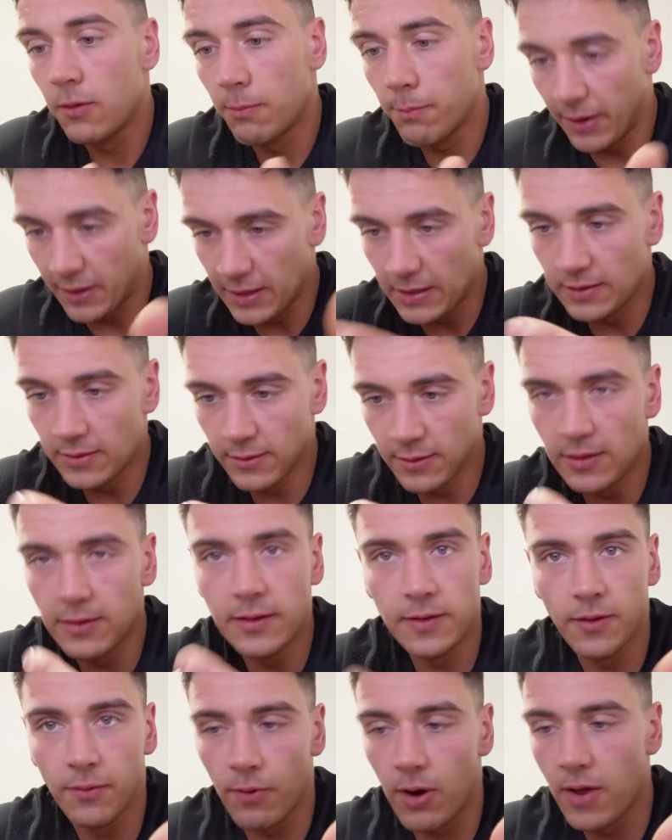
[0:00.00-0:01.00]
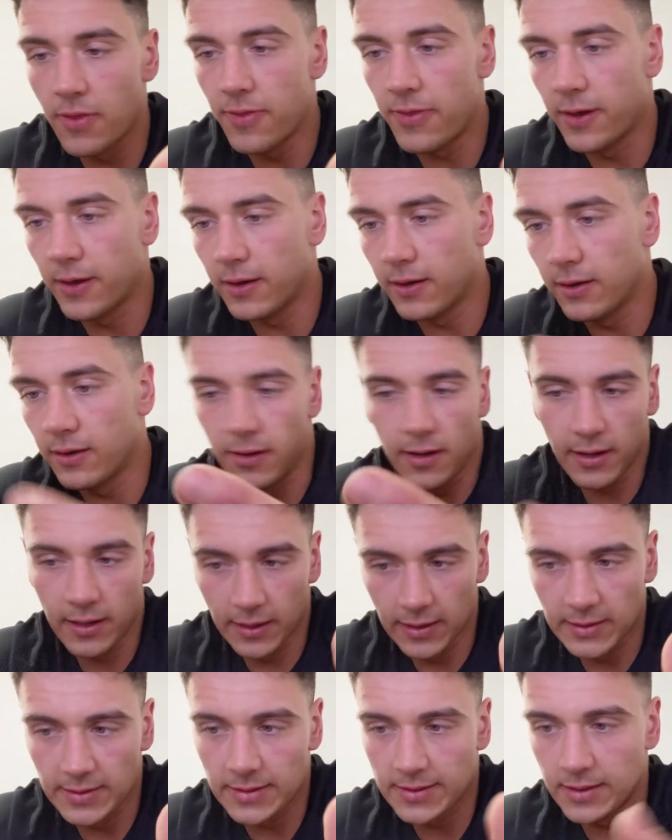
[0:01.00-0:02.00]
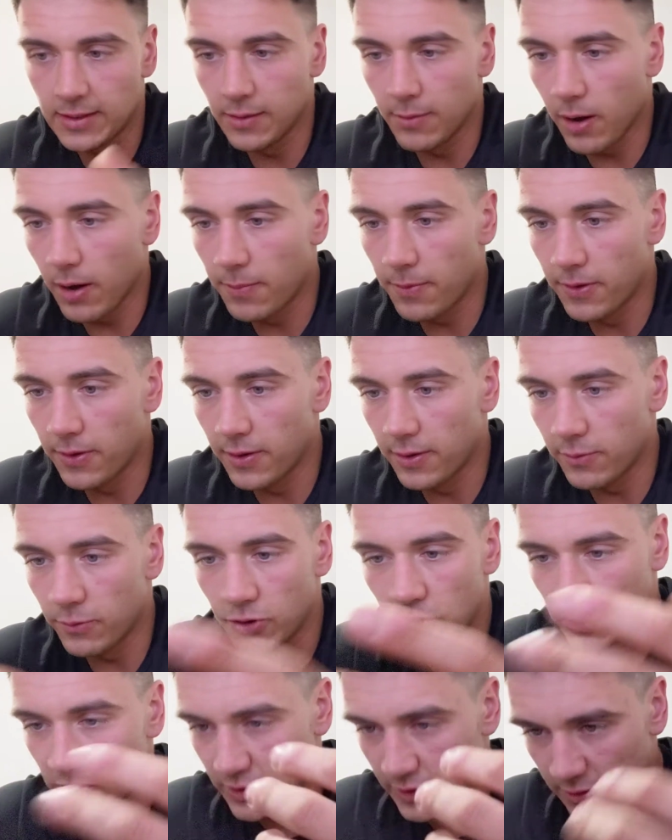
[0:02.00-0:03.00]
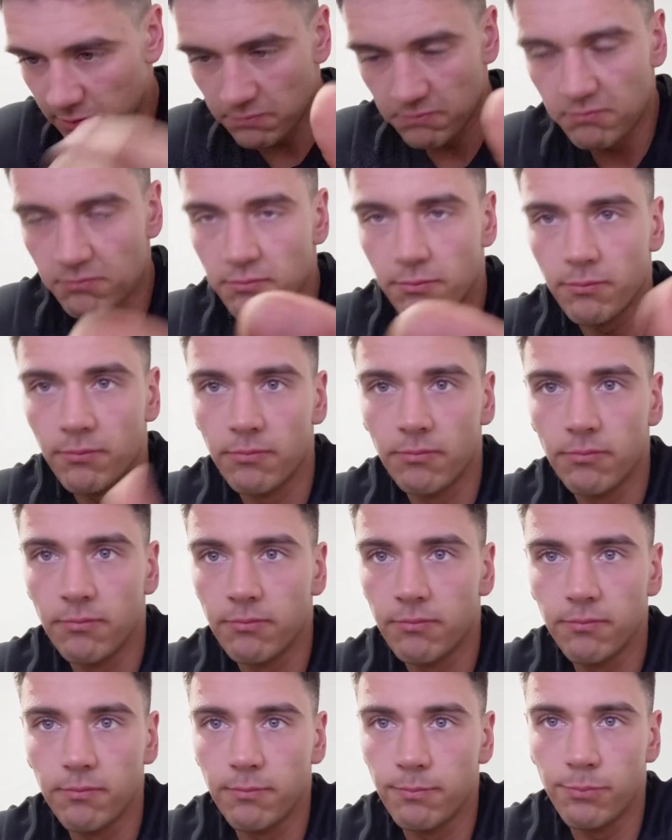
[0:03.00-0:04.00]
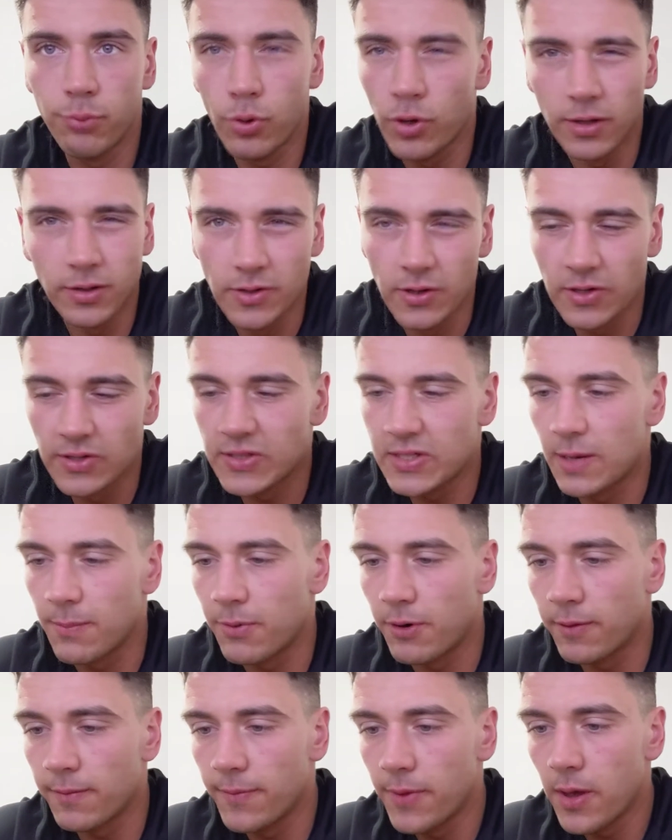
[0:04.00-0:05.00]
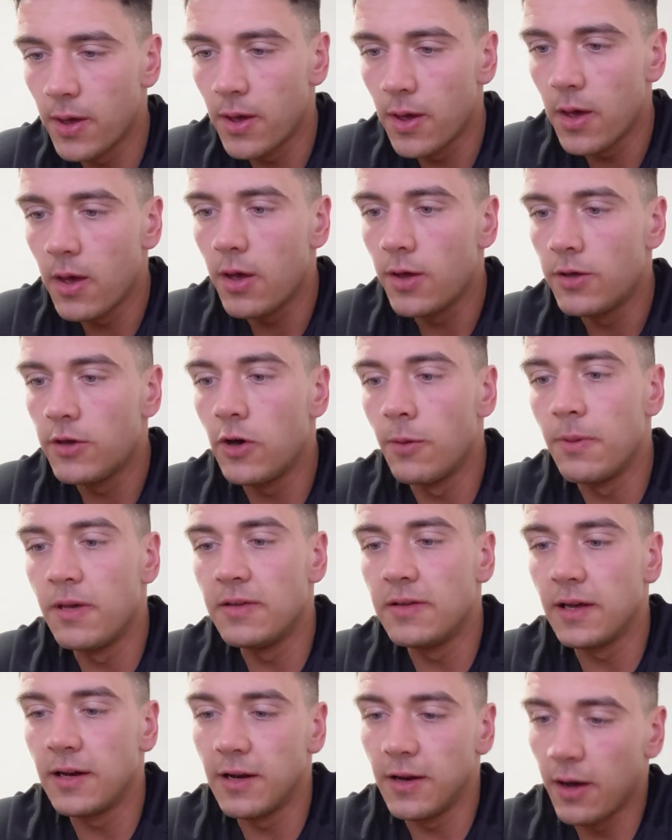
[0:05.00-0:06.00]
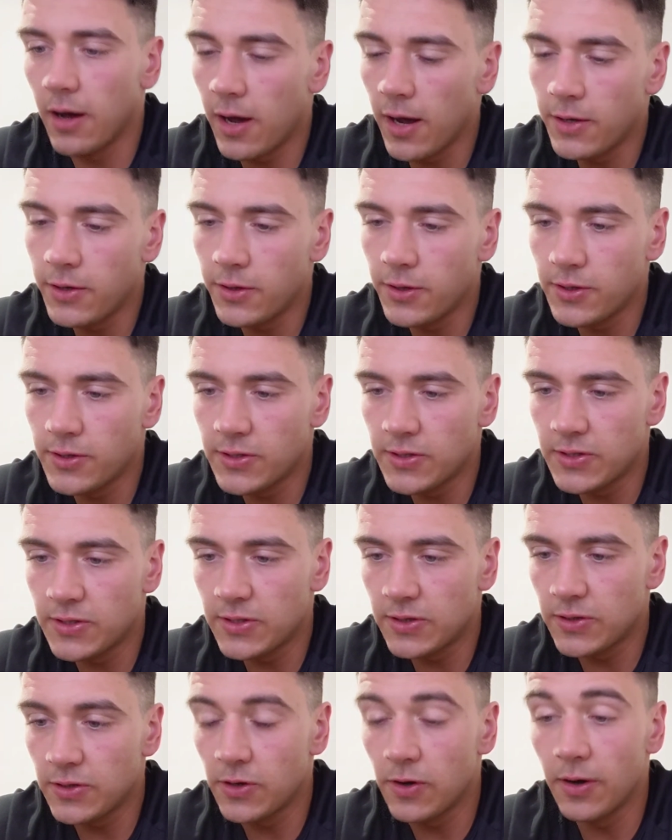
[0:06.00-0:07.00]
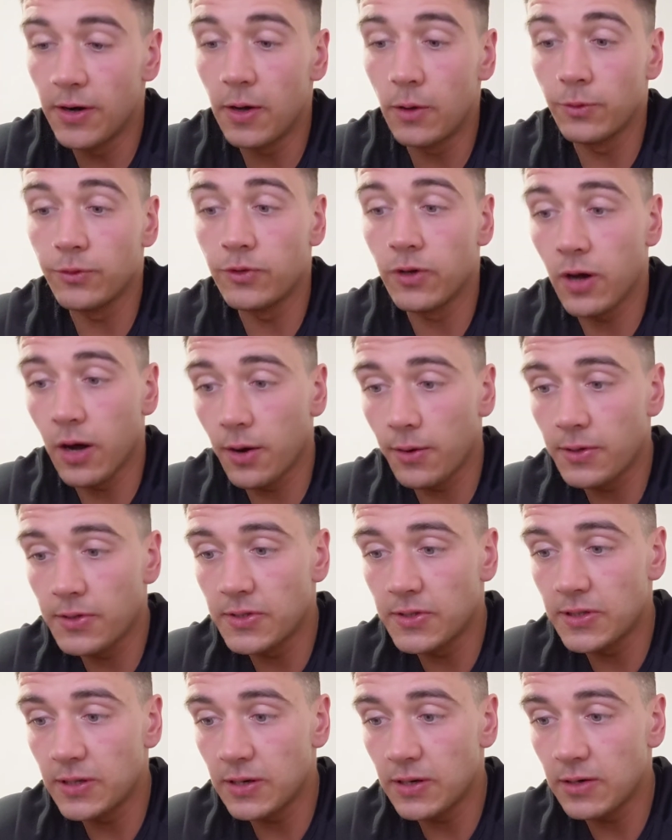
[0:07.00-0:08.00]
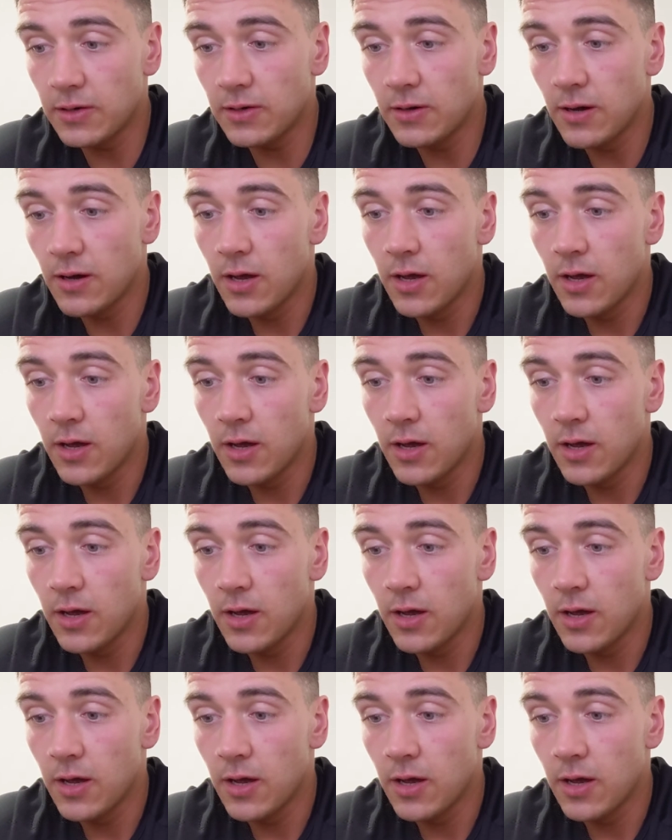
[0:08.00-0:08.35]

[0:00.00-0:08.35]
But he did the right thing, at least in my opinion, which is put it, separate. You got betaine anhydrous, you got L-tyrosine,